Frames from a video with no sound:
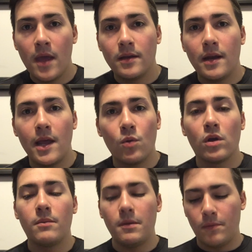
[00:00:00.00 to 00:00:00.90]
Today we're
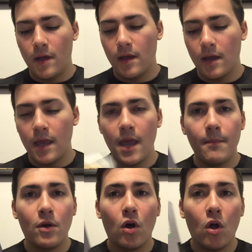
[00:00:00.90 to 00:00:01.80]
going to be playing a
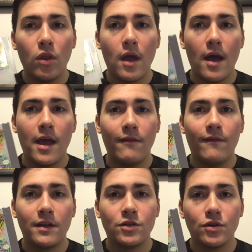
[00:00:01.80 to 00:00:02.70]
game called
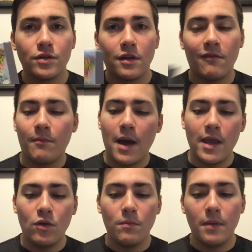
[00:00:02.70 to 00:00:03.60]
Adventures of
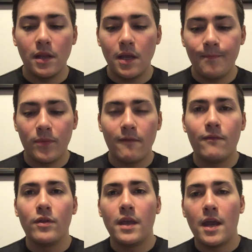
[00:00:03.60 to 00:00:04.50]
Bayou Billy
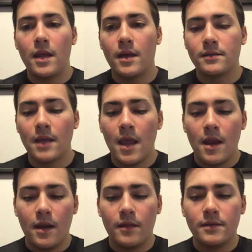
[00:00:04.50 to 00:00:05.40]
for the NES.
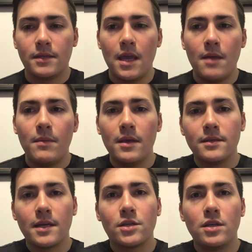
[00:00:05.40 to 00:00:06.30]
Now this game
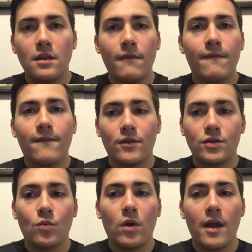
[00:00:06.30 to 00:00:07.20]
is actually the
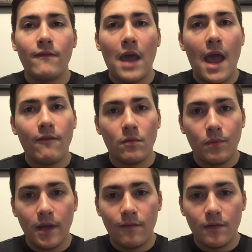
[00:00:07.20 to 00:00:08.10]
first one I've ever
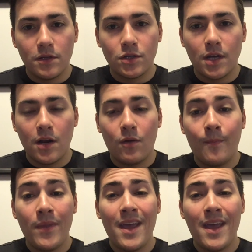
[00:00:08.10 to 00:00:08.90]
played for this channel